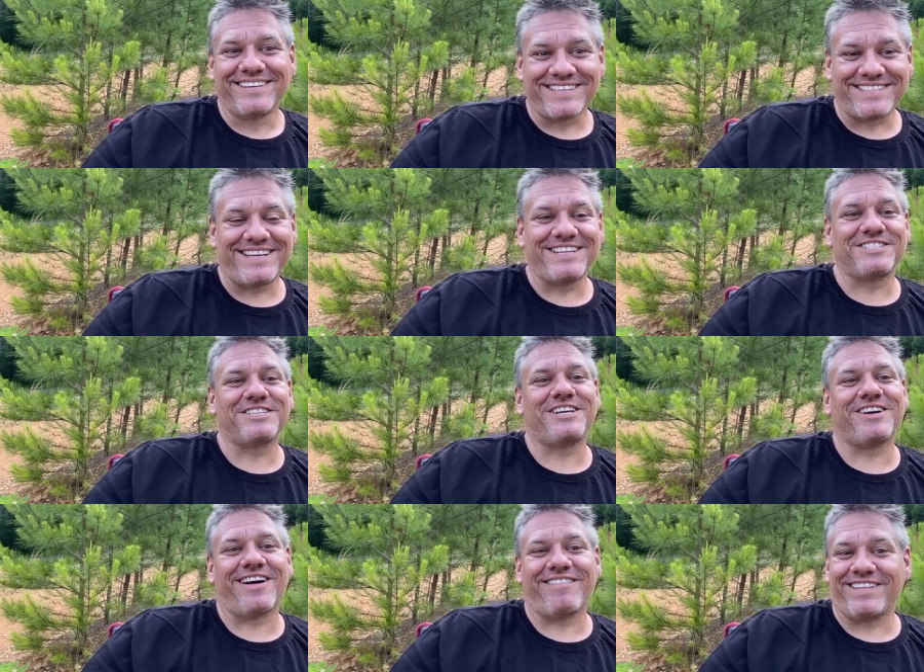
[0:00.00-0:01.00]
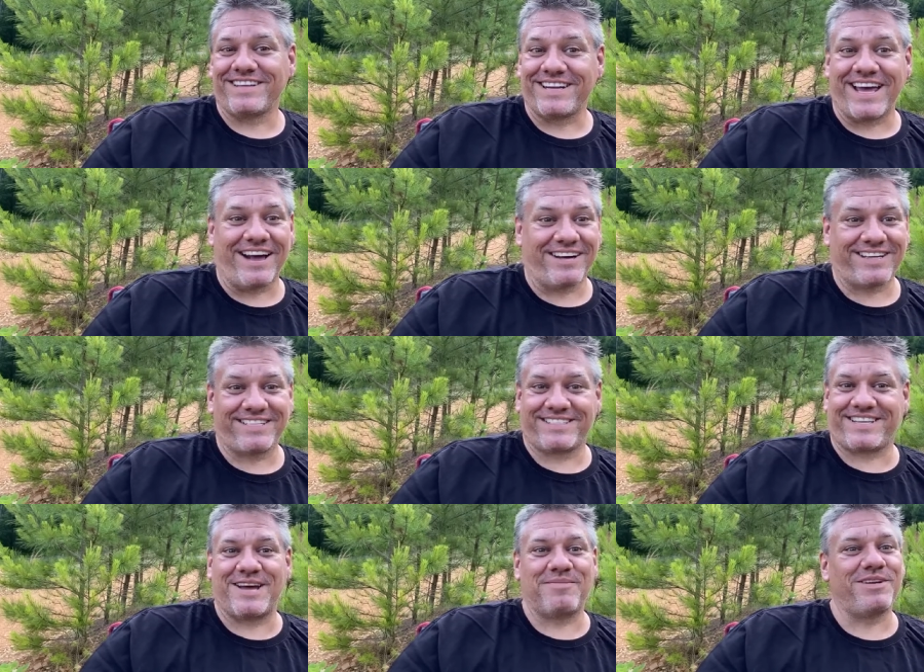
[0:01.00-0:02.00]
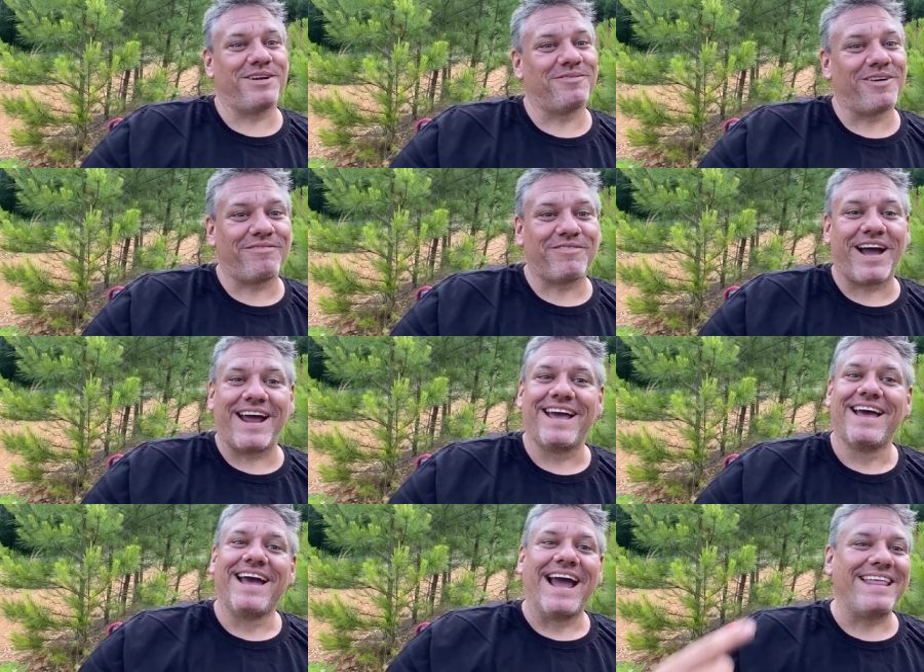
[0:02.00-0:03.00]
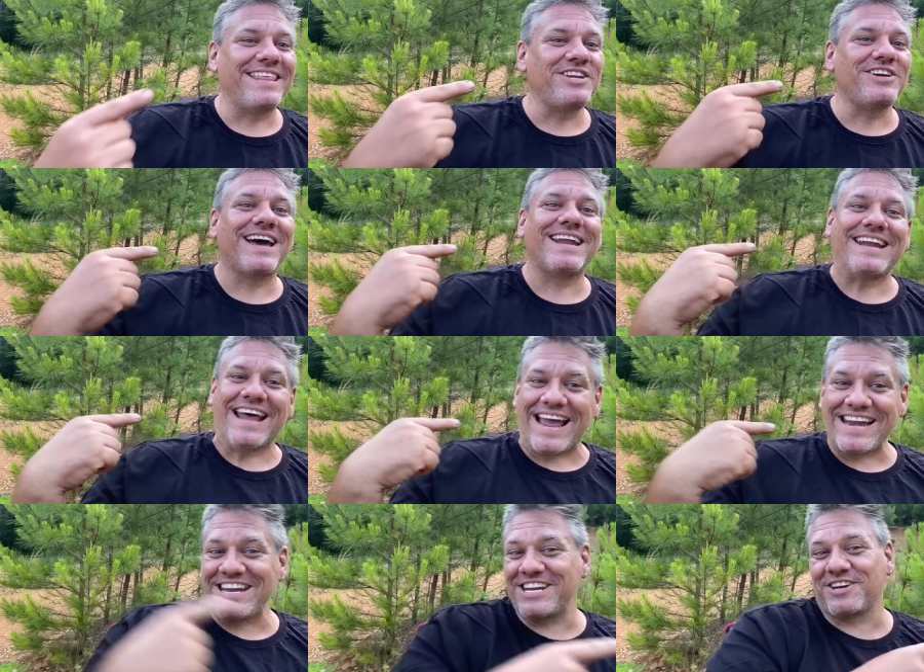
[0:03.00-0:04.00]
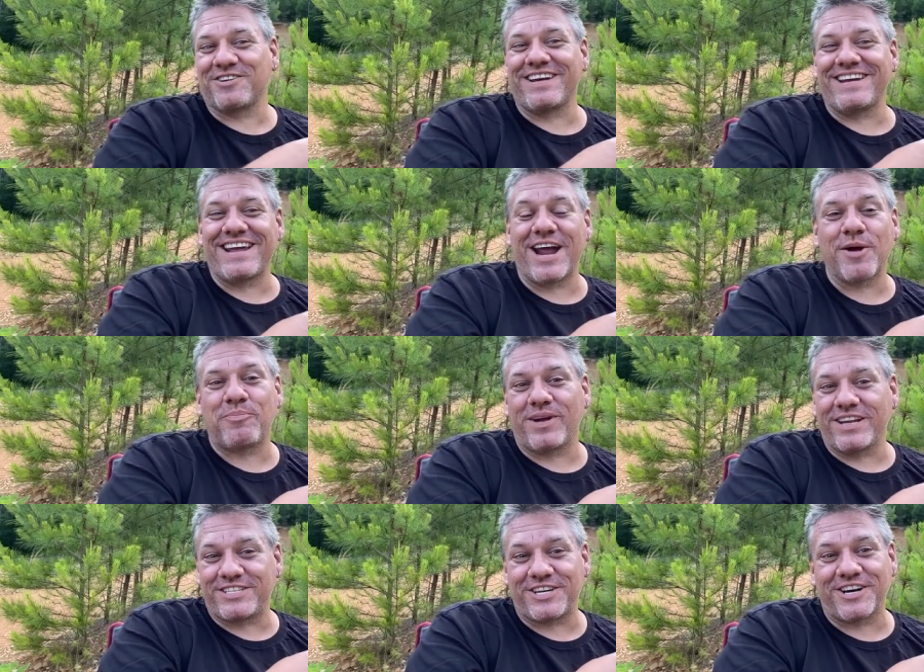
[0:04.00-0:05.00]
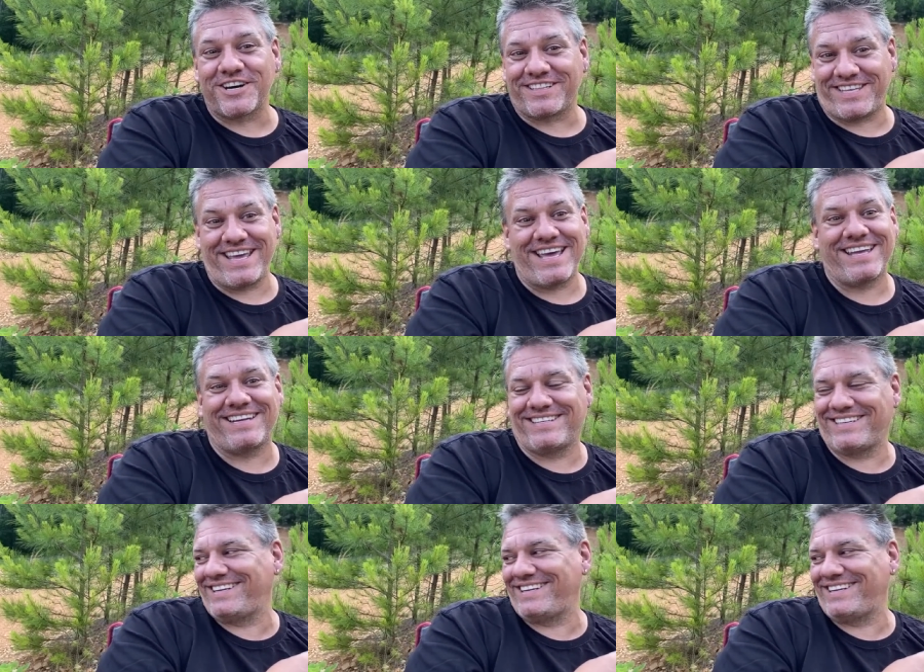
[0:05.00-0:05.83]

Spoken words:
Just need to secure everything down because it's going to be a rough ride. And then you got a 90-degree hairpin turn at the end.